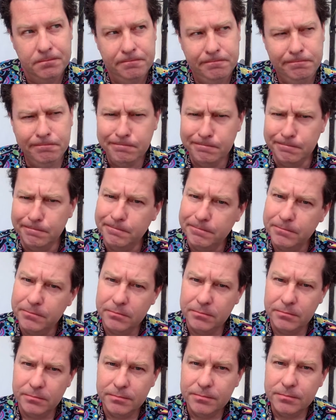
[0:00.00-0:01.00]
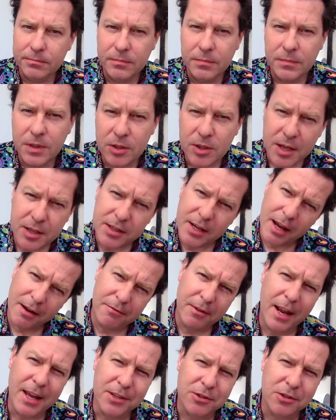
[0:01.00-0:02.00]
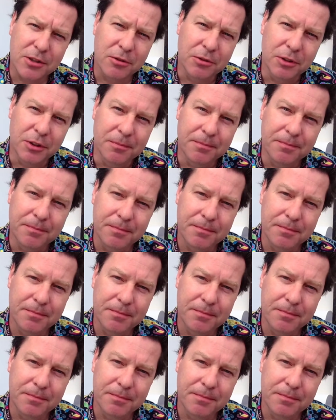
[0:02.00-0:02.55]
You tend to have less, don't you?